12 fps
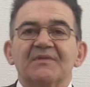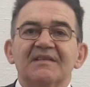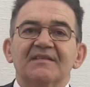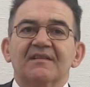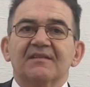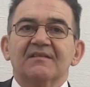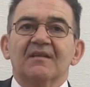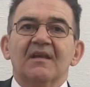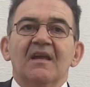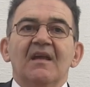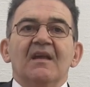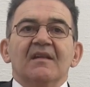Switzerland.
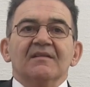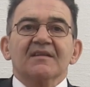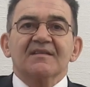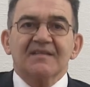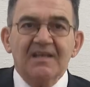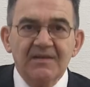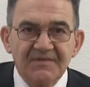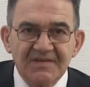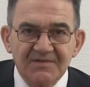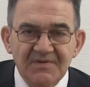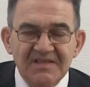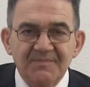The
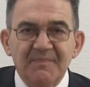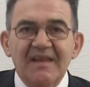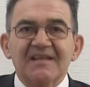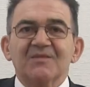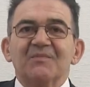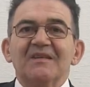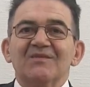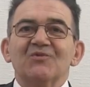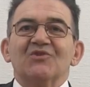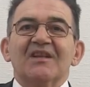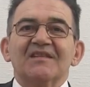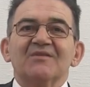safest Swiss banks we
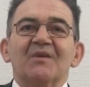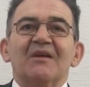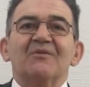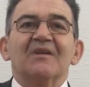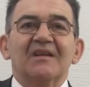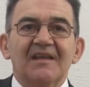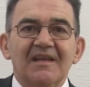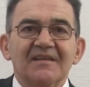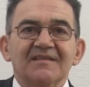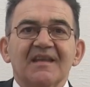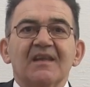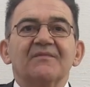suggest to our
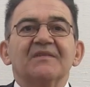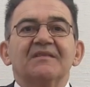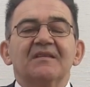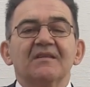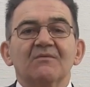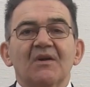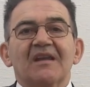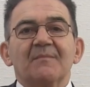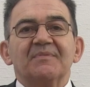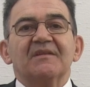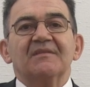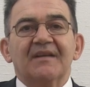clients have a Tier 1
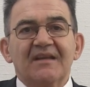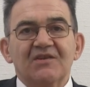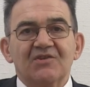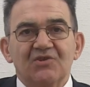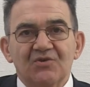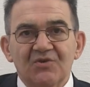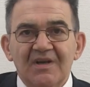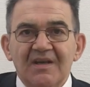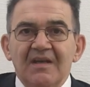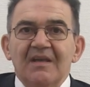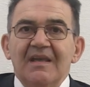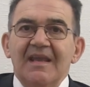capital ratio
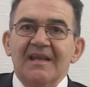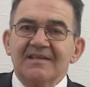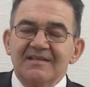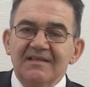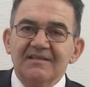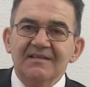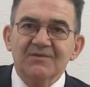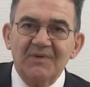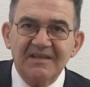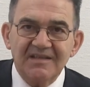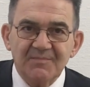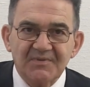exceeding
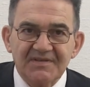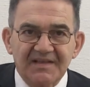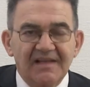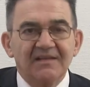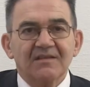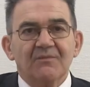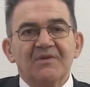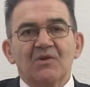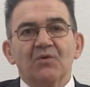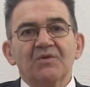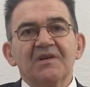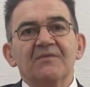20%.
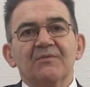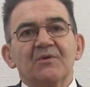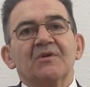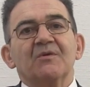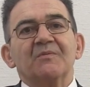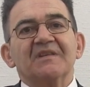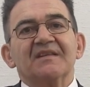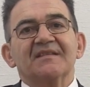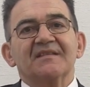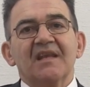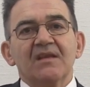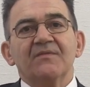We only work with the
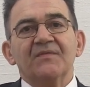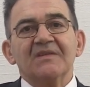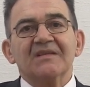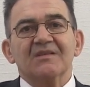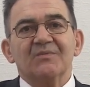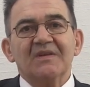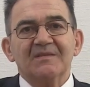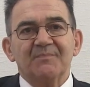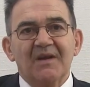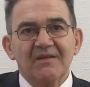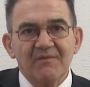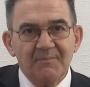safest Swiss
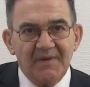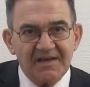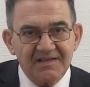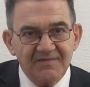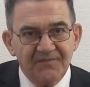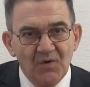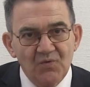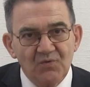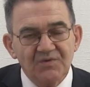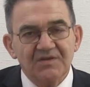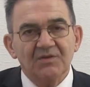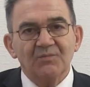private banks
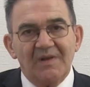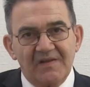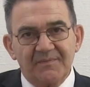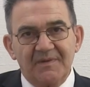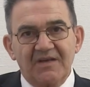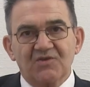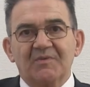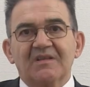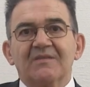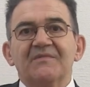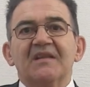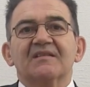focused on wealth
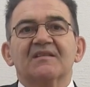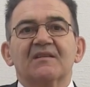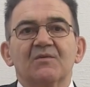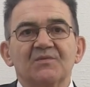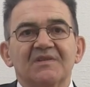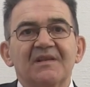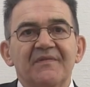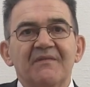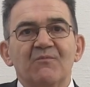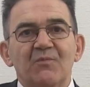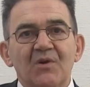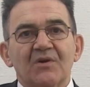management. We
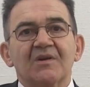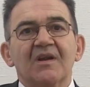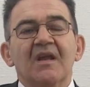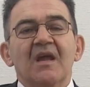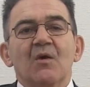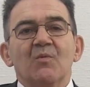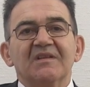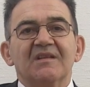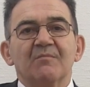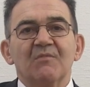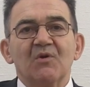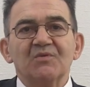exclusively work
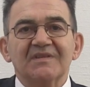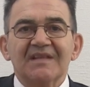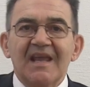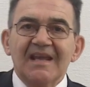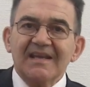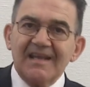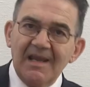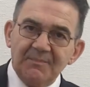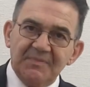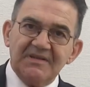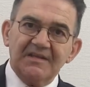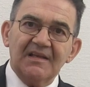with the most
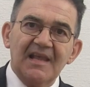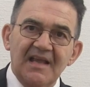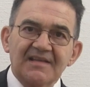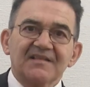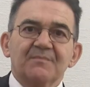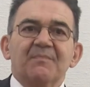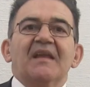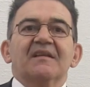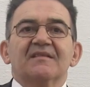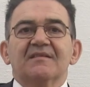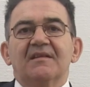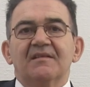capitalized
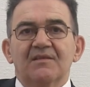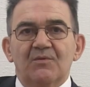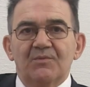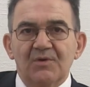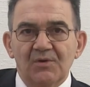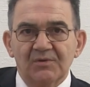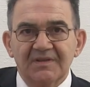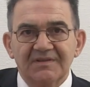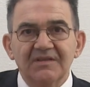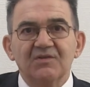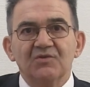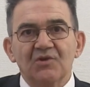banks in the world.
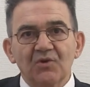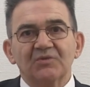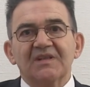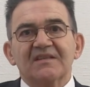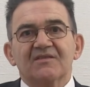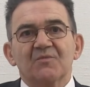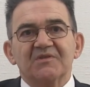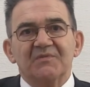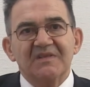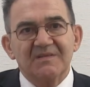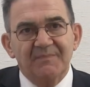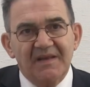Did you know that some
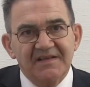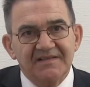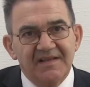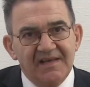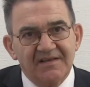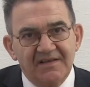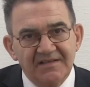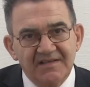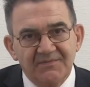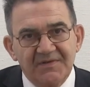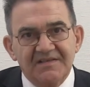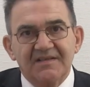Swiss banks like
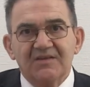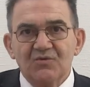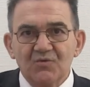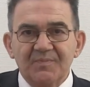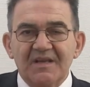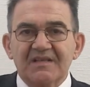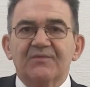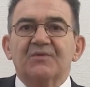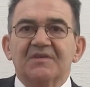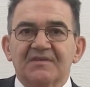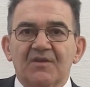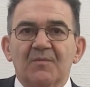Credit Suisse and UBS,
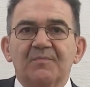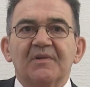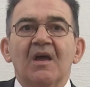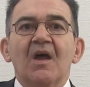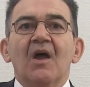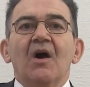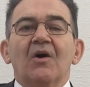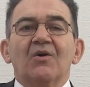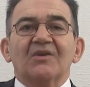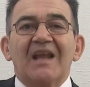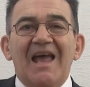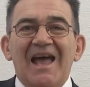for example,
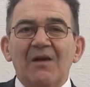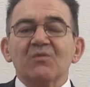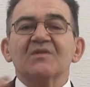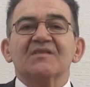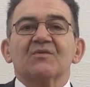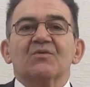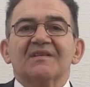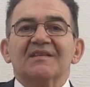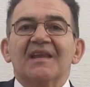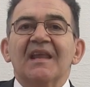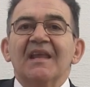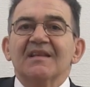are
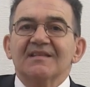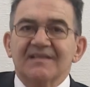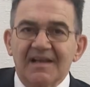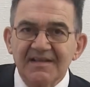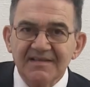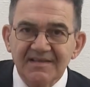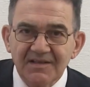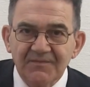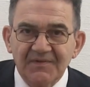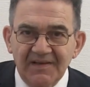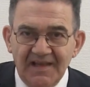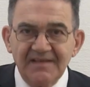outsourcing
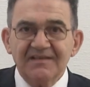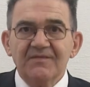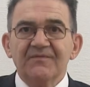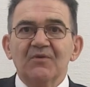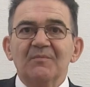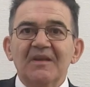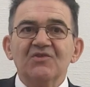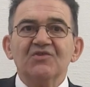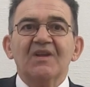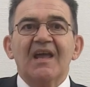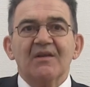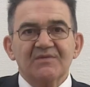sensitive client
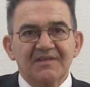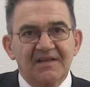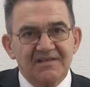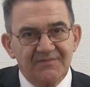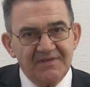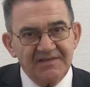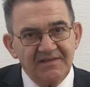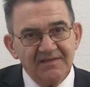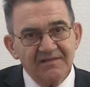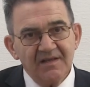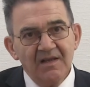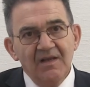information outside
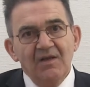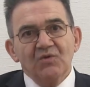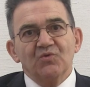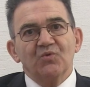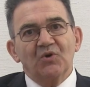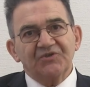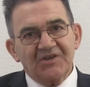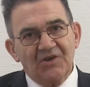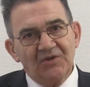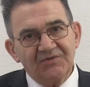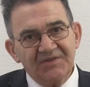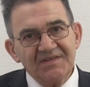Switzerland to other
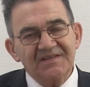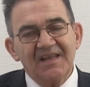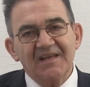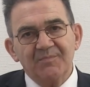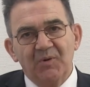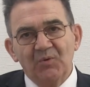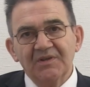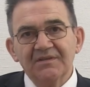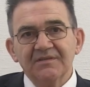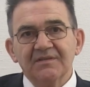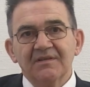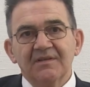countries like
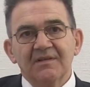Poland?